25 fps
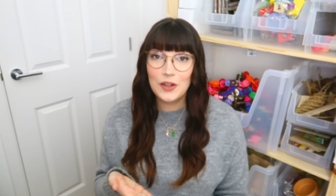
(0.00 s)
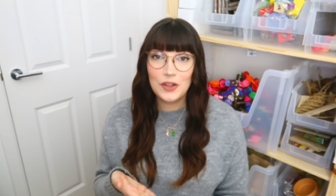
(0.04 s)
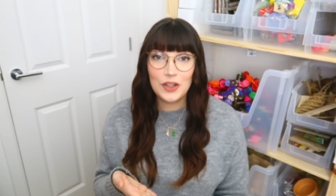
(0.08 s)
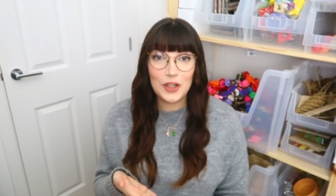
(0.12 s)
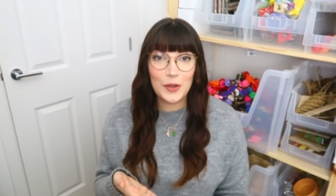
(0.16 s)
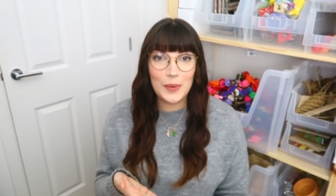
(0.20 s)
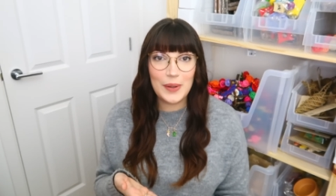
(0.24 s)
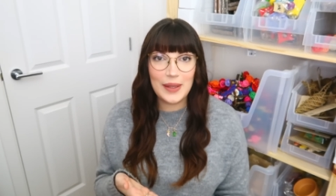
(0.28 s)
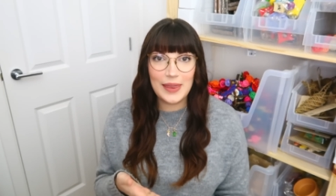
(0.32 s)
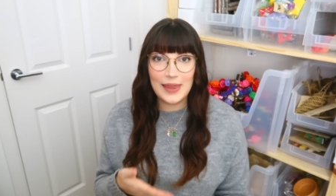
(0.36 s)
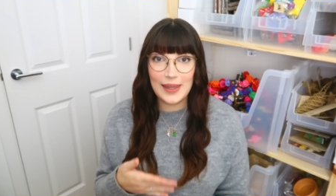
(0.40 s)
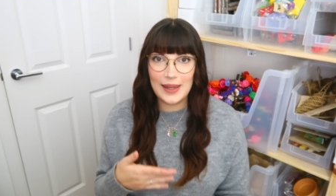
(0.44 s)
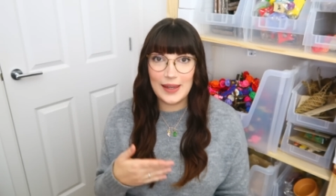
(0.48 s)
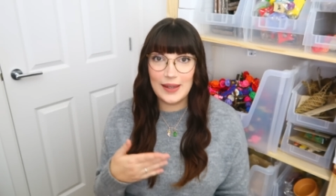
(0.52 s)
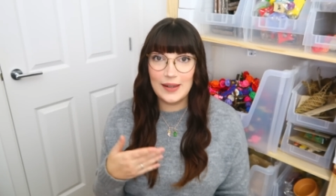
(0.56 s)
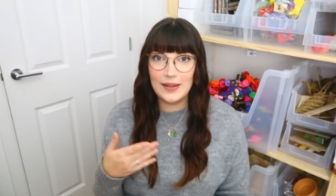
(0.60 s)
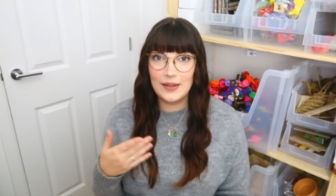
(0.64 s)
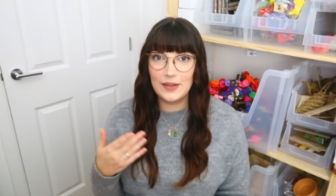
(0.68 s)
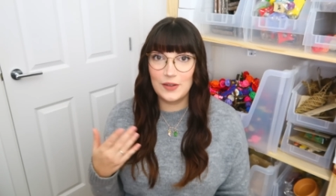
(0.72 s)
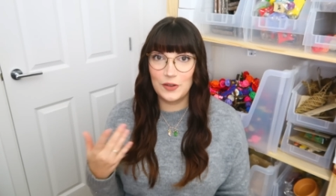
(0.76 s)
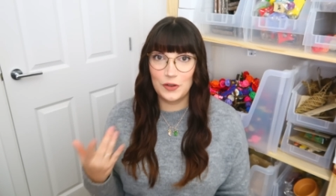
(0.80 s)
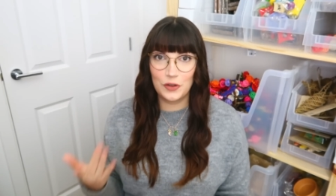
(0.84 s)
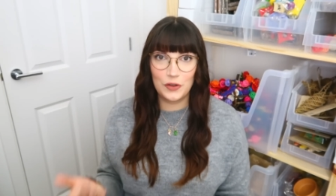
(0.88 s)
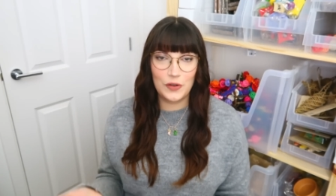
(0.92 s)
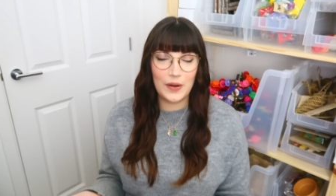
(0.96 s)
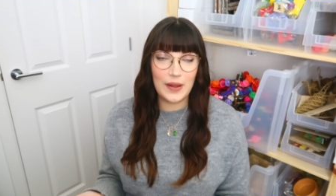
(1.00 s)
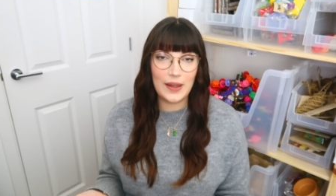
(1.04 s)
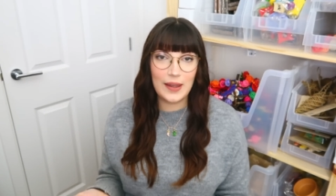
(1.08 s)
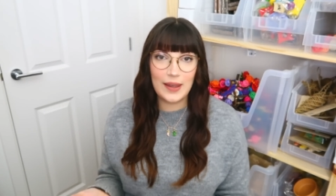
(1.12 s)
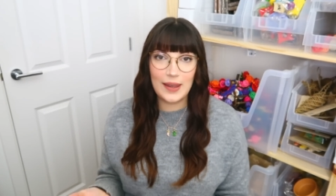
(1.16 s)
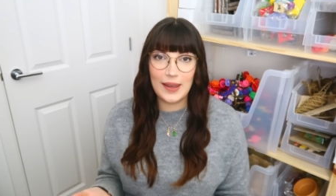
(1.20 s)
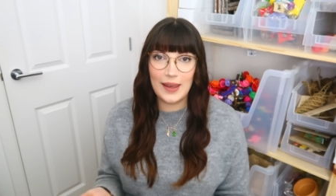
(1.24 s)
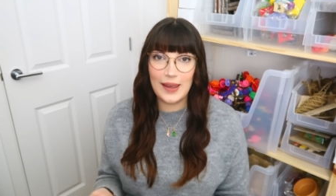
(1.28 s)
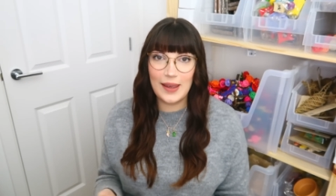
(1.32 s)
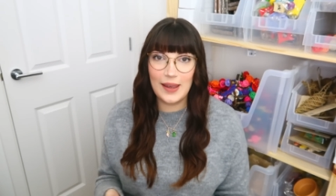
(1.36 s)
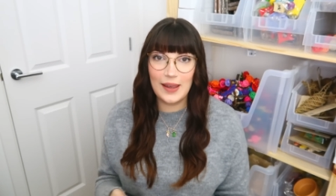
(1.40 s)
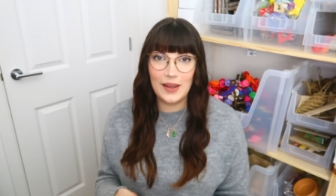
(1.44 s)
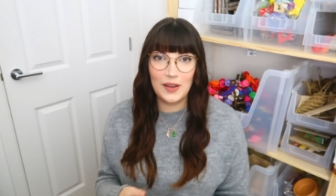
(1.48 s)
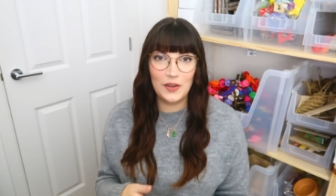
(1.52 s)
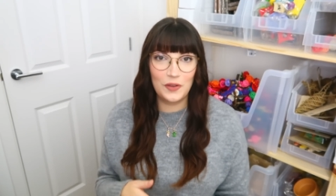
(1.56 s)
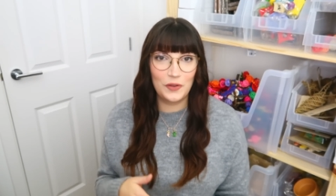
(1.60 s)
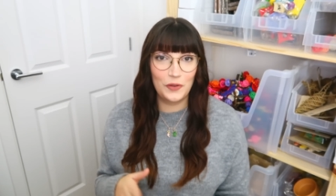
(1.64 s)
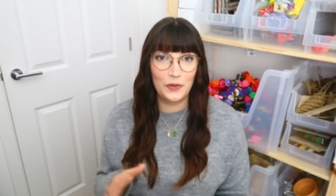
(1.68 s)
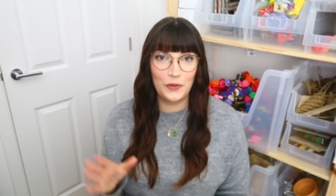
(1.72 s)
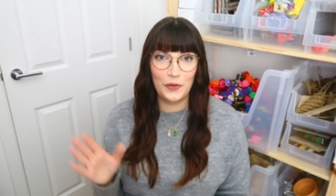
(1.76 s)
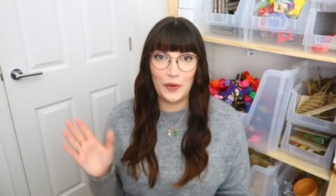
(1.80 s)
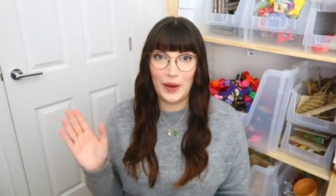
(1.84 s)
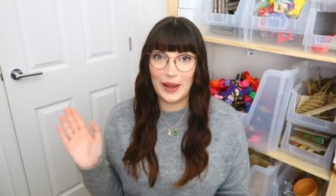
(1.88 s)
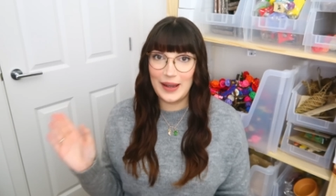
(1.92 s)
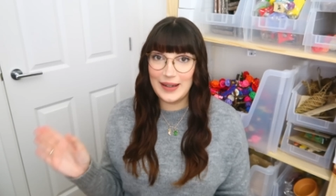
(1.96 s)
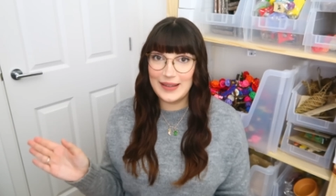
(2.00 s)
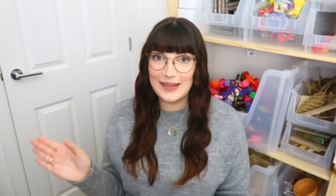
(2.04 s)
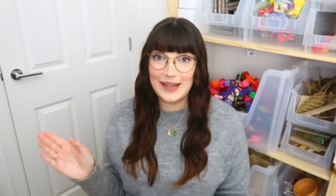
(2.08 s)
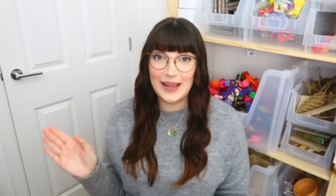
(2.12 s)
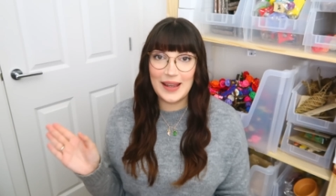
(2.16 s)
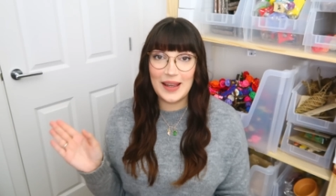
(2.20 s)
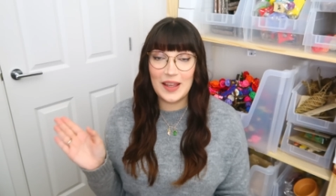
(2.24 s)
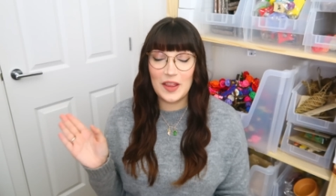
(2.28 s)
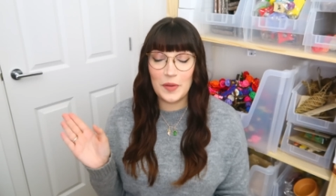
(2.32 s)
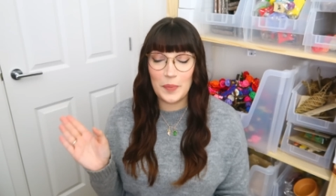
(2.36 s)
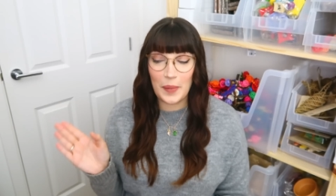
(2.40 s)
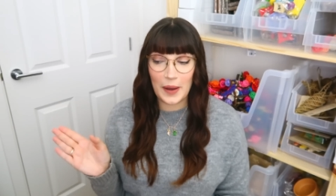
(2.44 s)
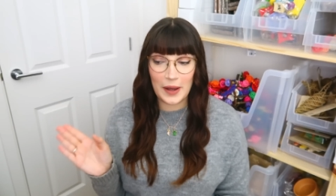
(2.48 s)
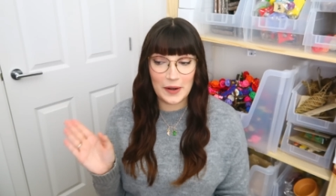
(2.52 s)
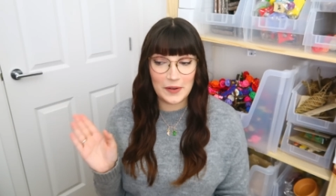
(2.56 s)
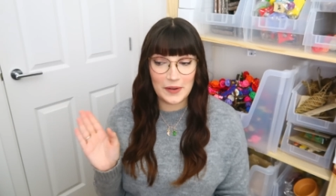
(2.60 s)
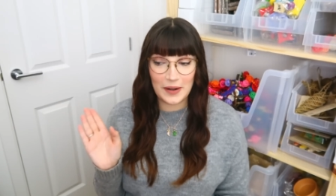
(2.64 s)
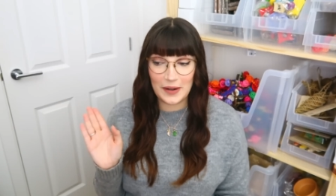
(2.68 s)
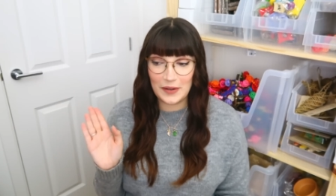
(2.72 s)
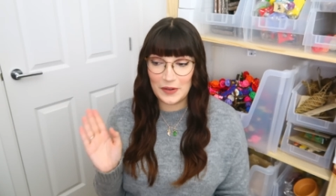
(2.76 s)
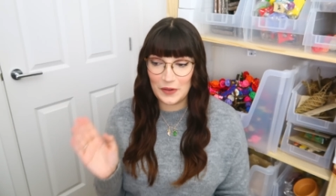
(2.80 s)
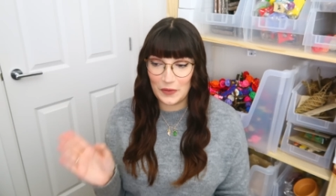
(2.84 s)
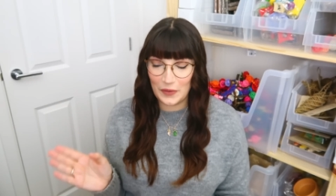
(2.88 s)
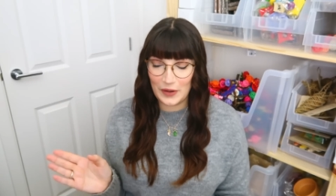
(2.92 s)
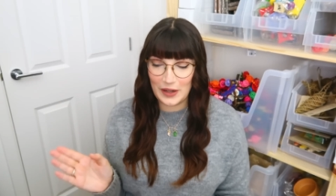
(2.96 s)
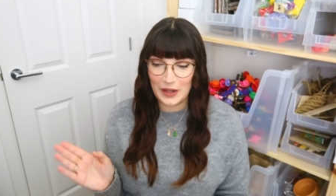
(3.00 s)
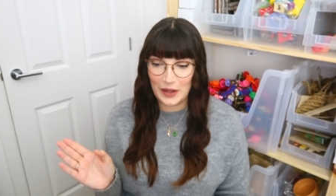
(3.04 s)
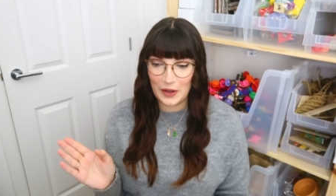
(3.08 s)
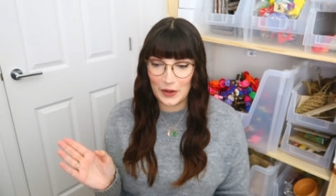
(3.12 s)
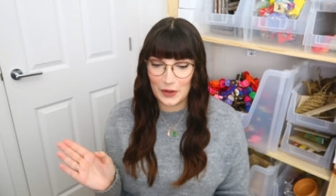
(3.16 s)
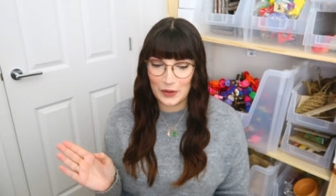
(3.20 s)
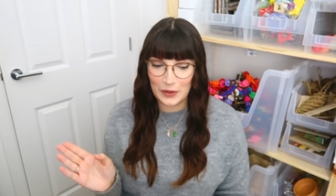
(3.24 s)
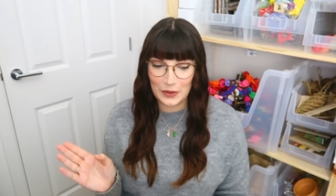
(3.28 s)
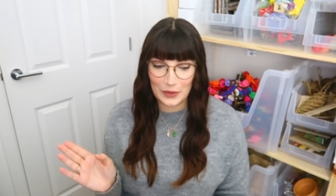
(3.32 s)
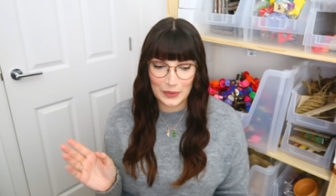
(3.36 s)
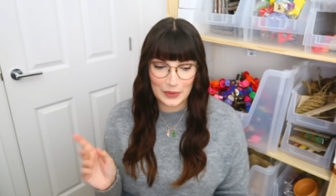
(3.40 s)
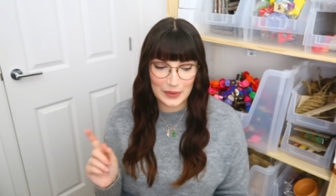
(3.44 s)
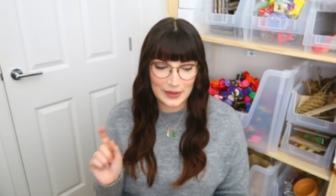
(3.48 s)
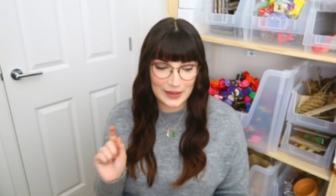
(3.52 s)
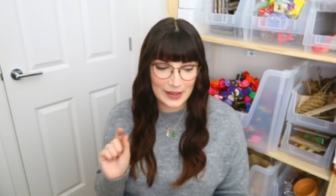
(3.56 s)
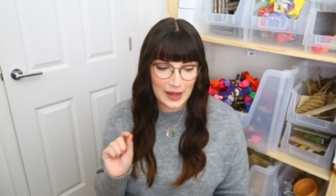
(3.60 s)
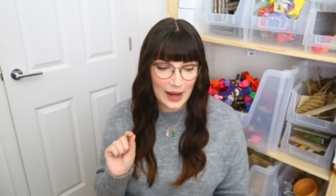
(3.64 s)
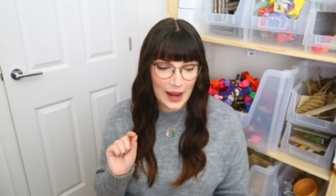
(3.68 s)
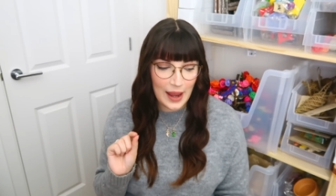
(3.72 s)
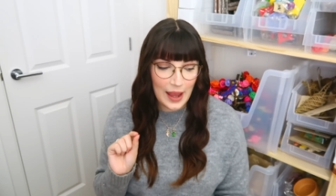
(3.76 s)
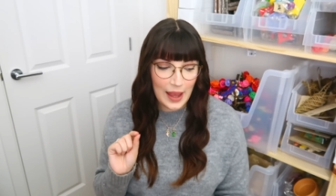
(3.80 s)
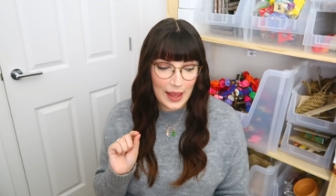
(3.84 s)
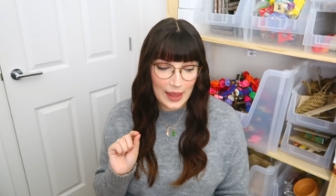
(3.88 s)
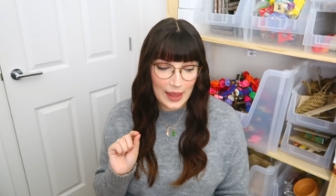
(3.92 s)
Chewing things, drinking, fighting in the background of videos.